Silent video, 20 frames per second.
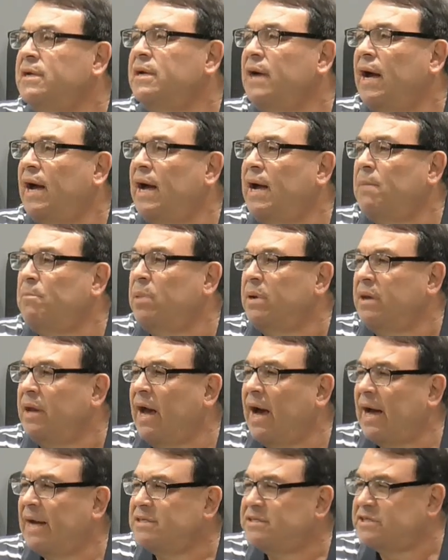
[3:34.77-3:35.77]
But
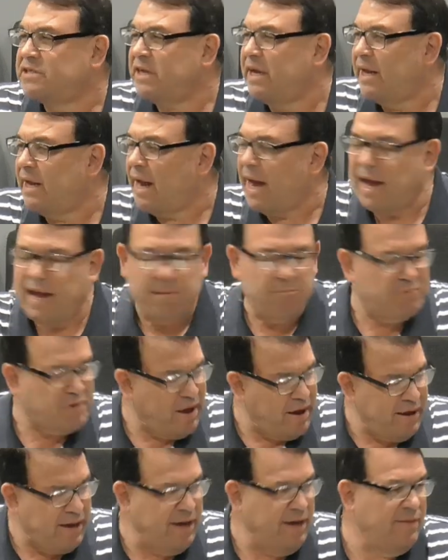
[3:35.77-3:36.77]
God said, I am
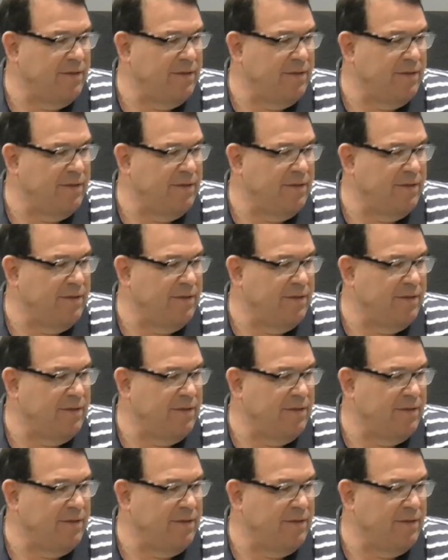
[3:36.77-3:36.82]
taking